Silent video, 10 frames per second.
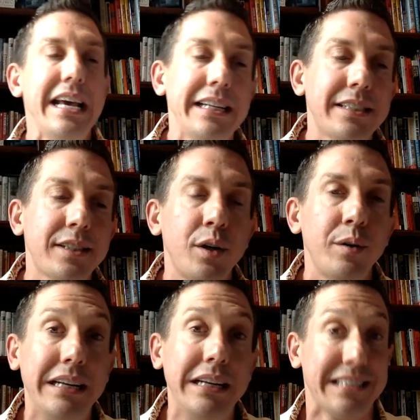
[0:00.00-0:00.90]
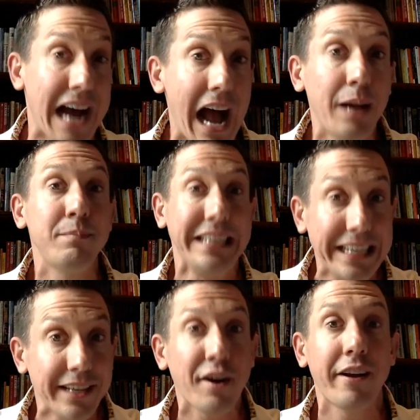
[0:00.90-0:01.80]
And so it's time to
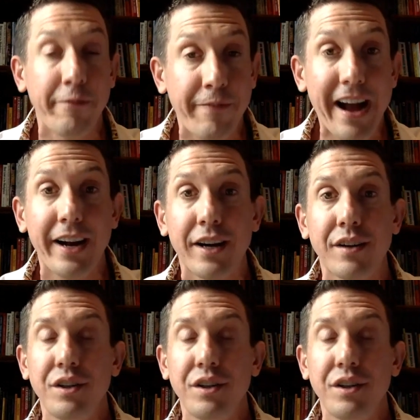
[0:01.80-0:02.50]
get on fire.